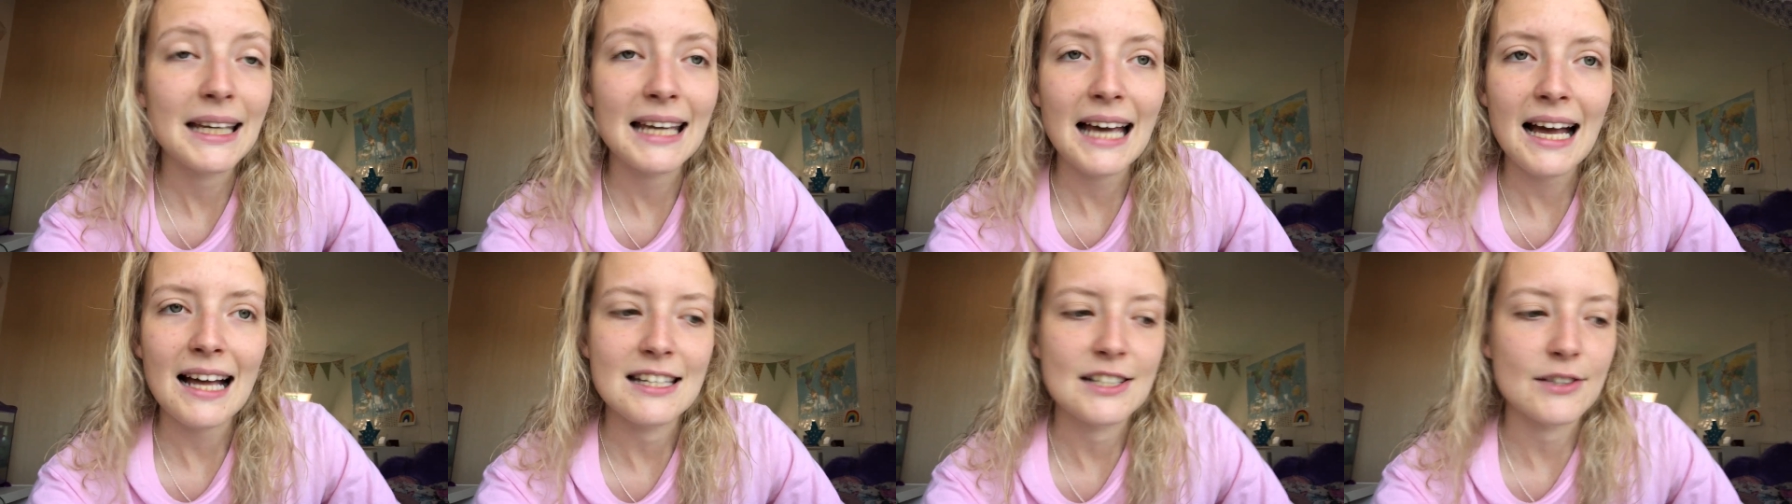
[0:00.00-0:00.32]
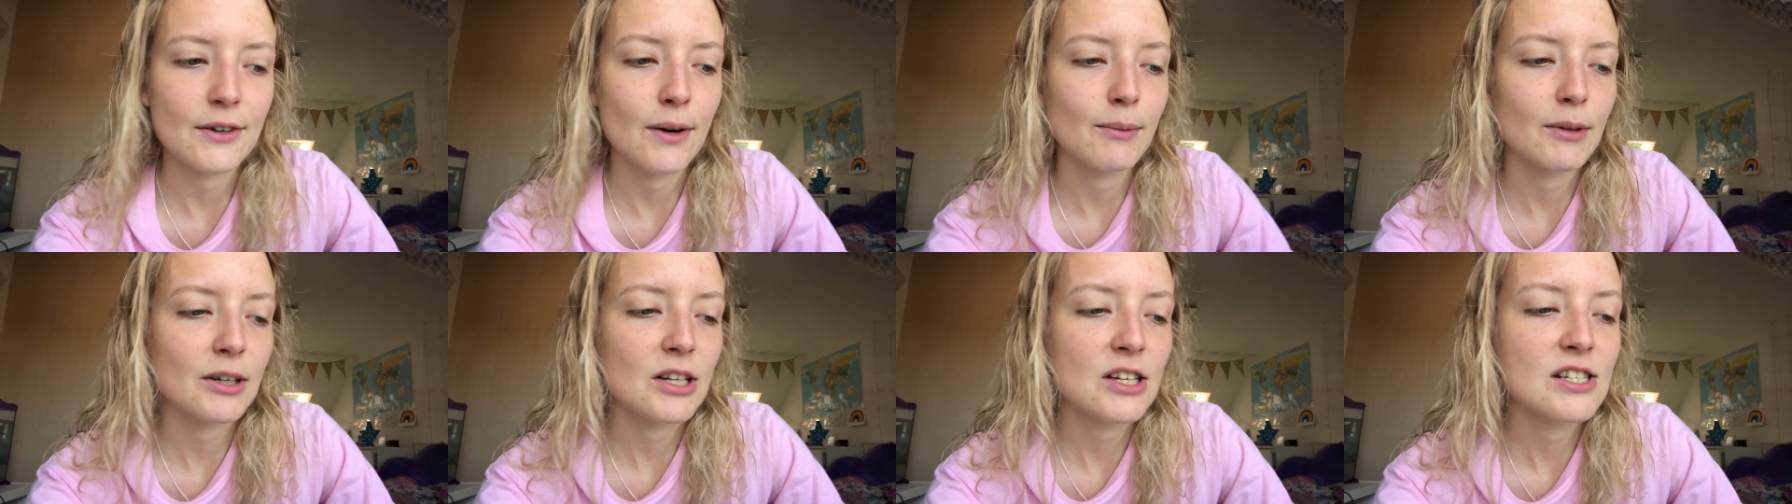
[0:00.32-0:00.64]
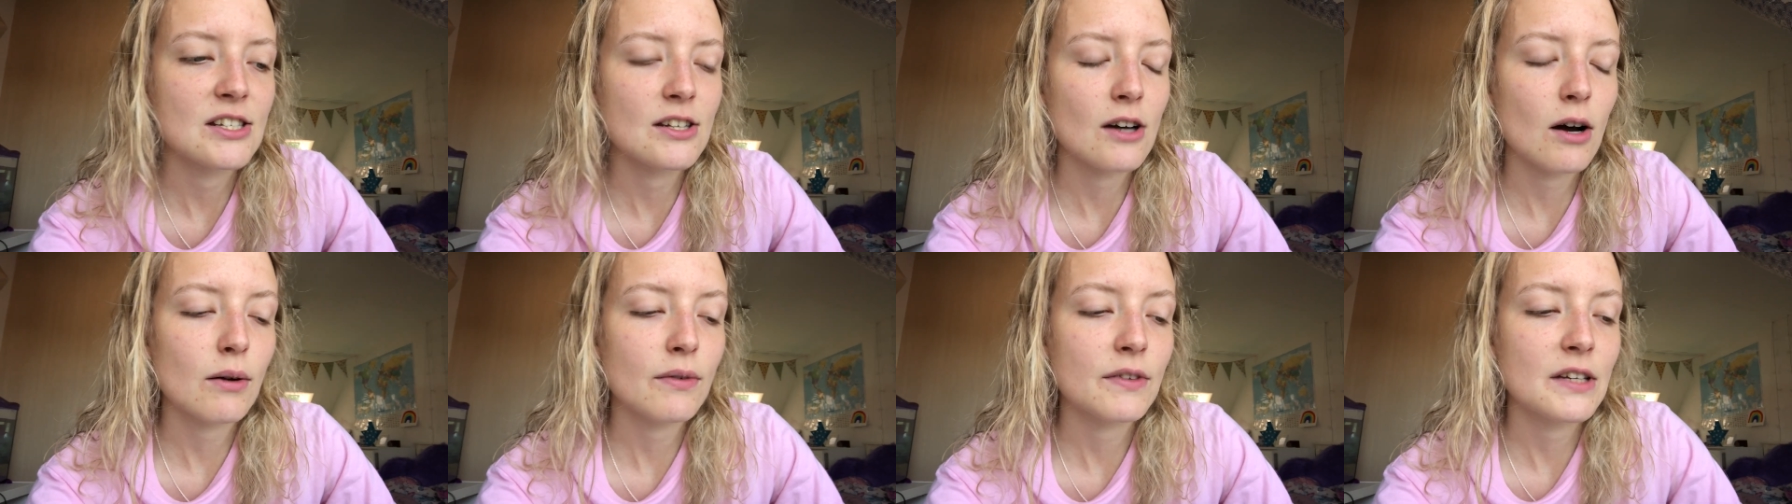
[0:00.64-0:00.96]
Yeah, so I'm going to
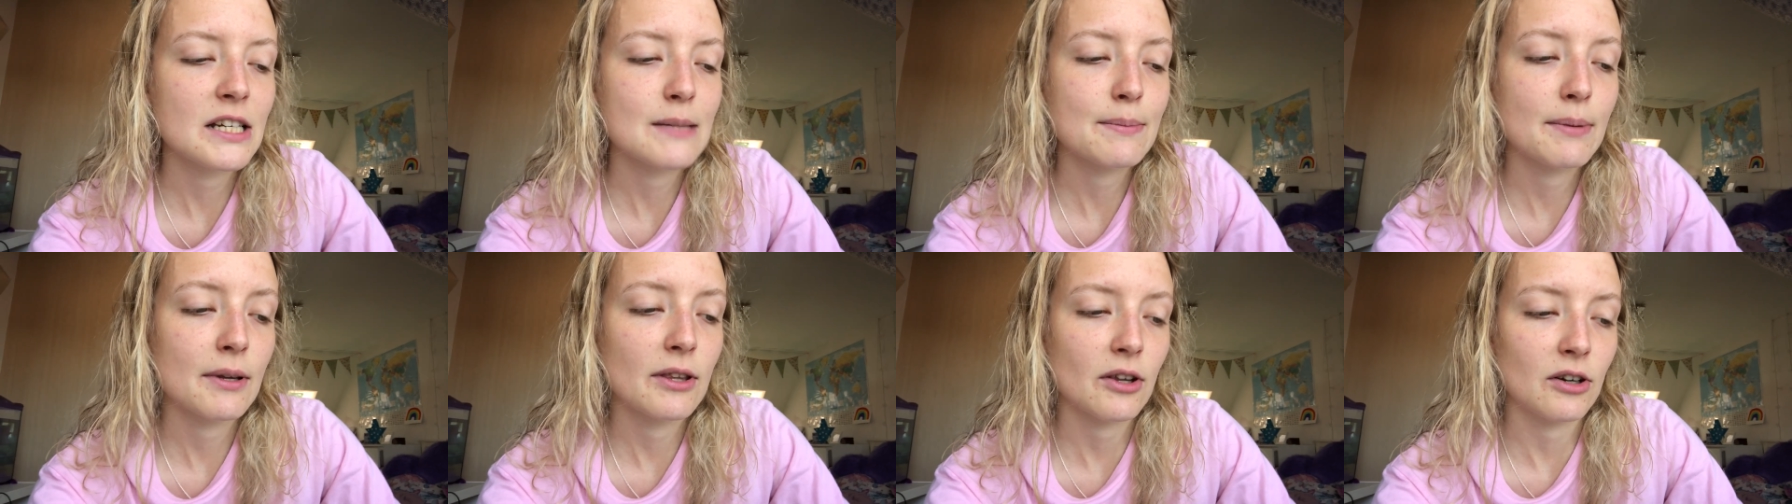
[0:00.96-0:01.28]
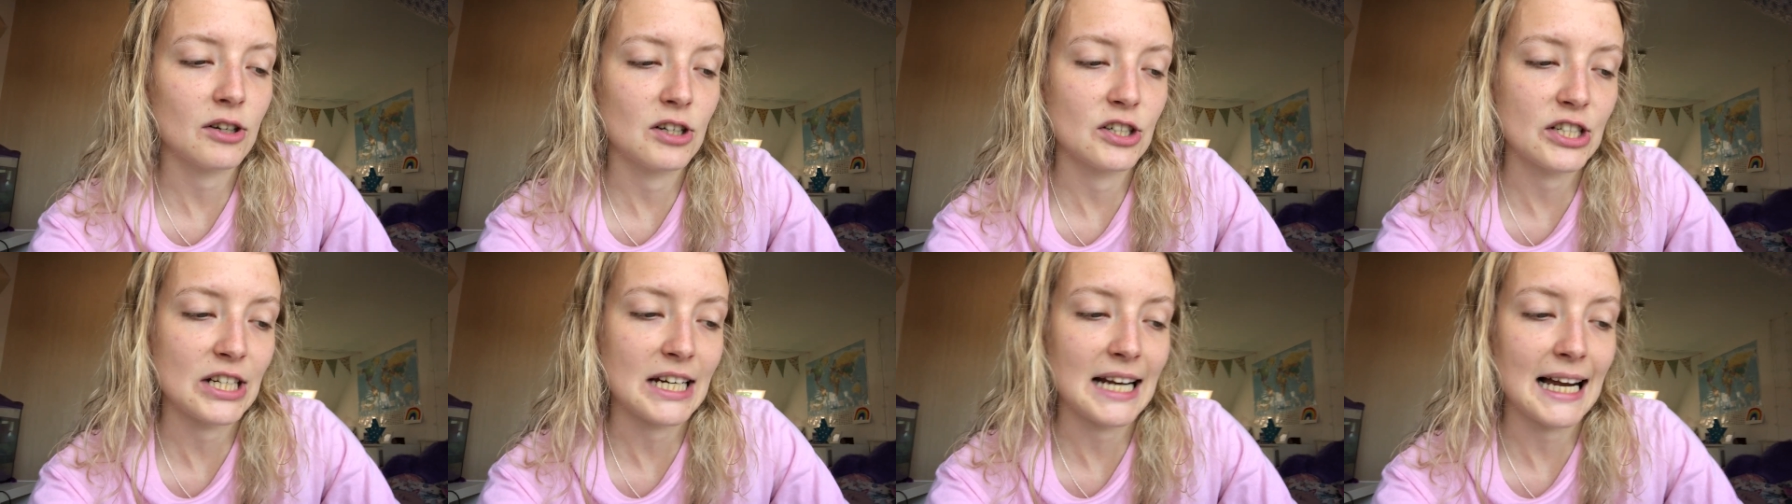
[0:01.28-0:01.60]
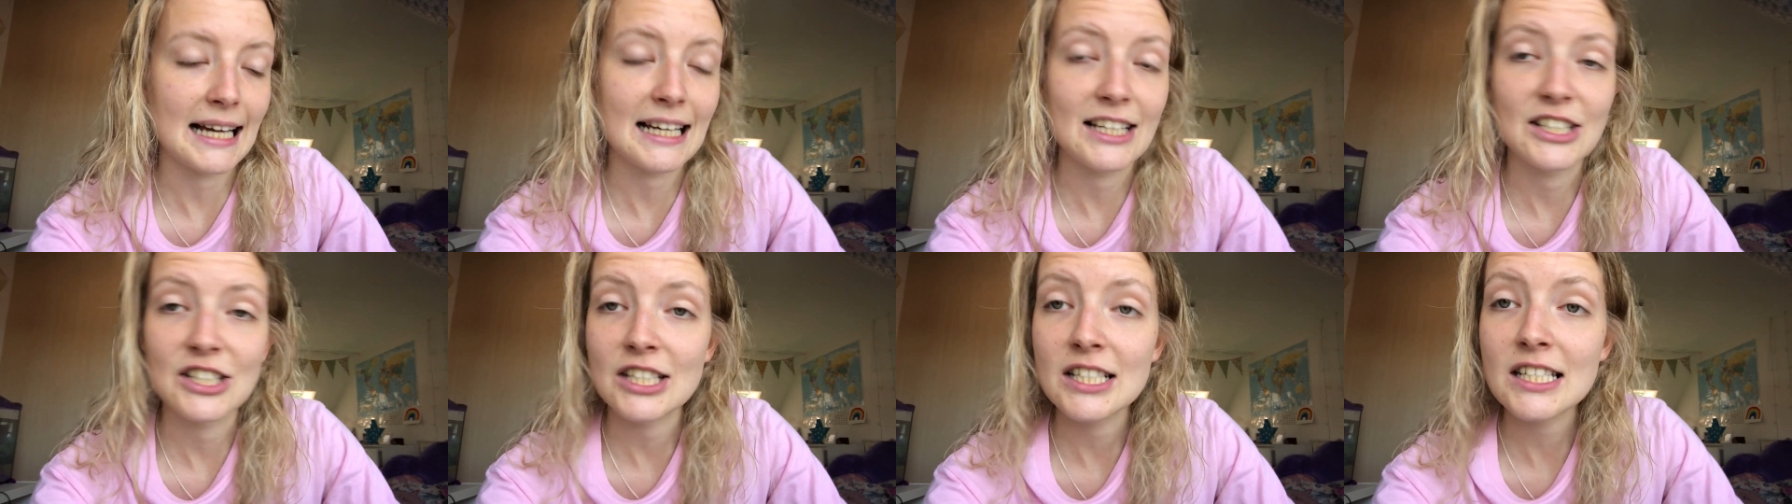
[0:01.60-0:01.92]
start off these pathology
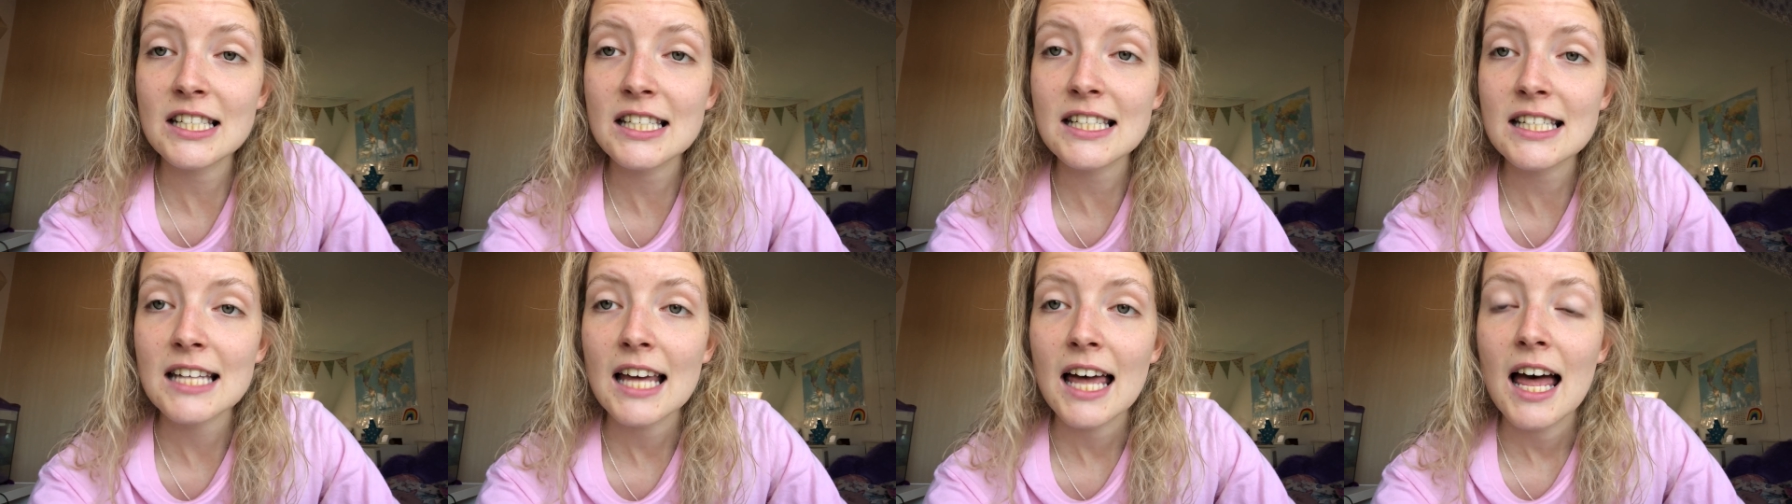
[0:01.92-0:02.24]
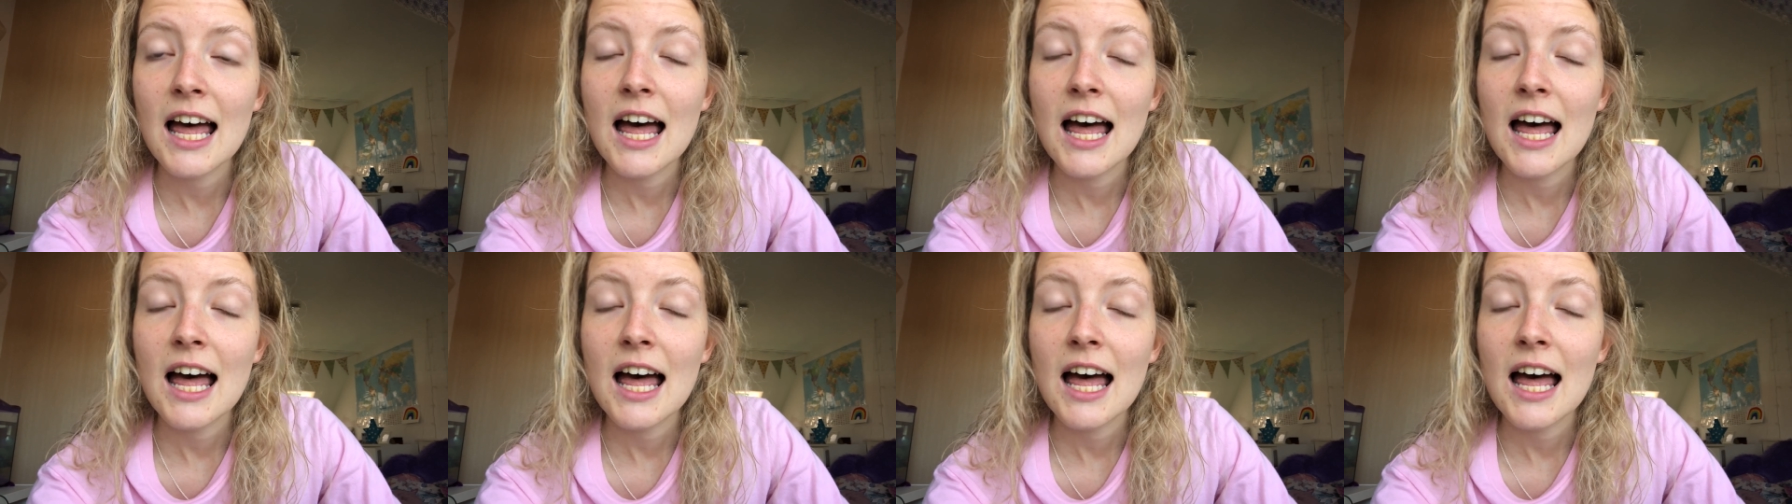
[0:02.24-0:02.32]
lectures.